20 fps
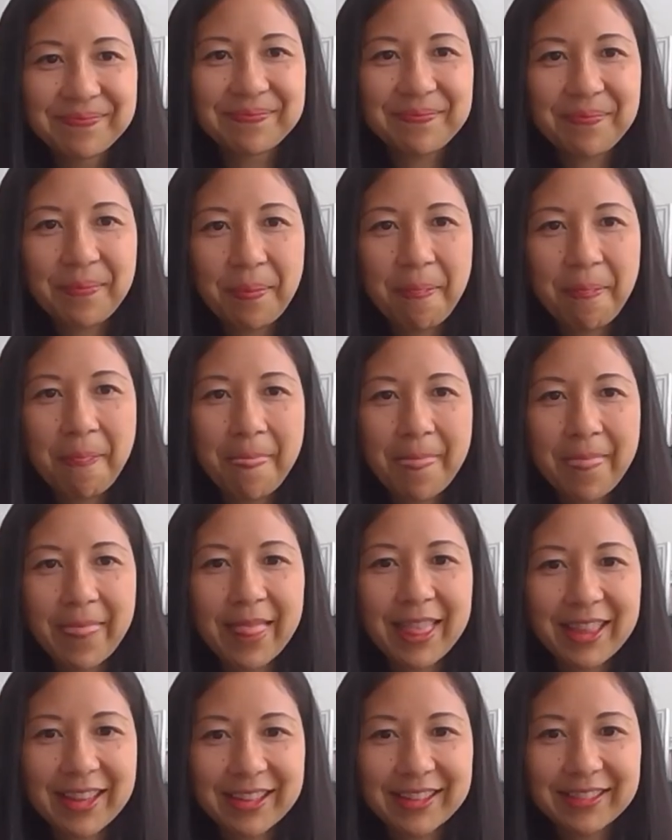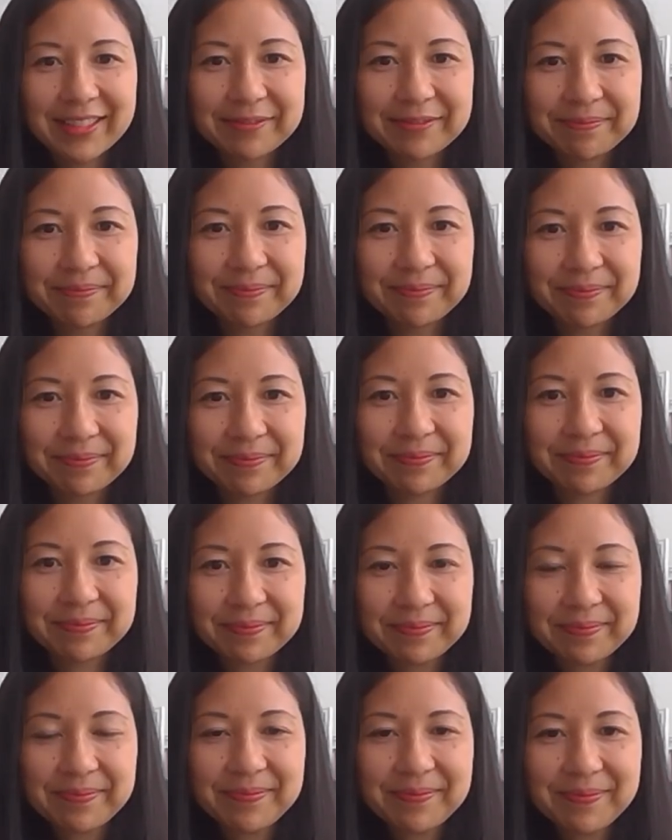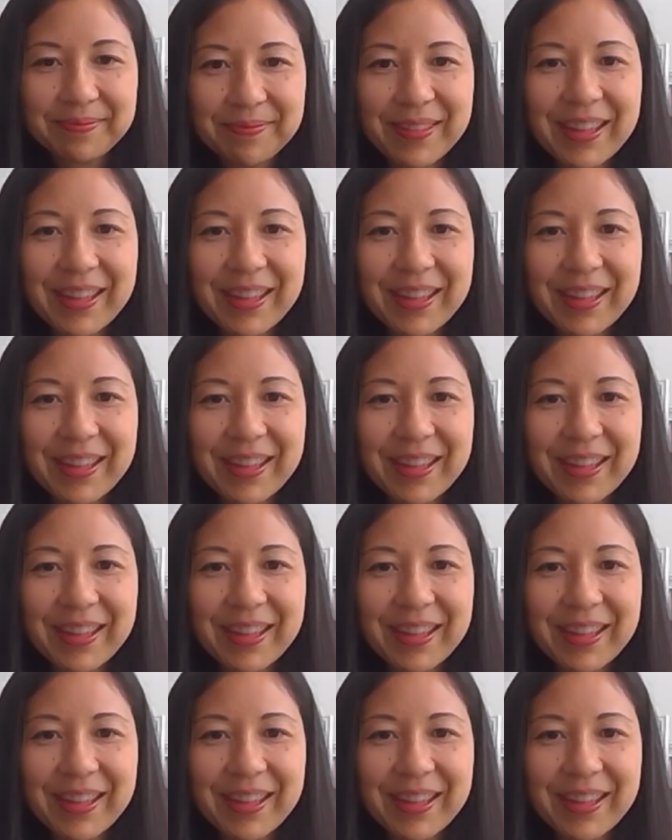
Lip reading: That was a good one though. You definitely tricked us because